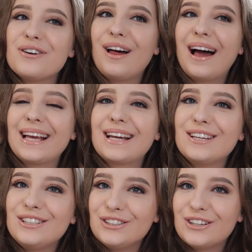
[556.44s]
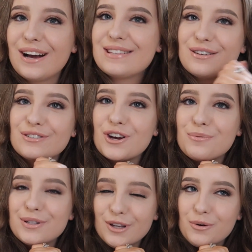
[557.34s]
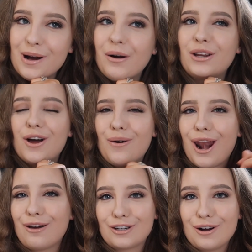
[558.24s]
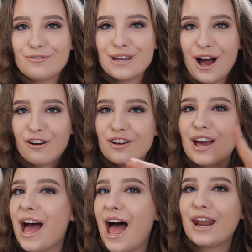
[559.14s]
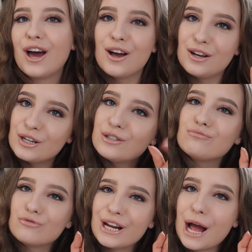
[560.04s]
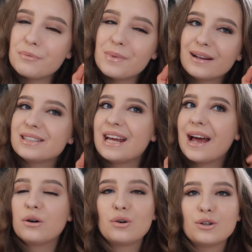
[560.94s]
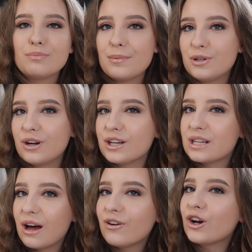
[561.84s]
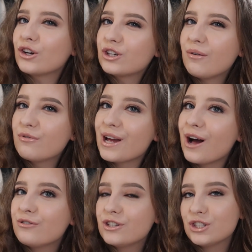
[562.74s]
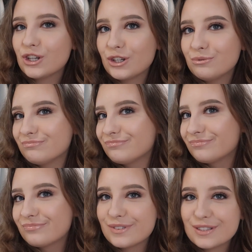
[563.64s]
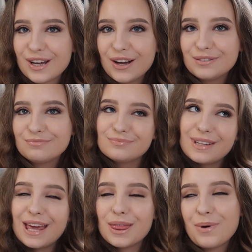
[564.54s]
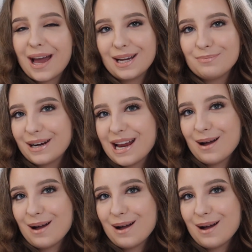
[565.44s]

feel like you guys even know me so well and know I love a comfy outfit and really helping me out today or maybe you guys love a good comfy outfit too so either way I'm pretty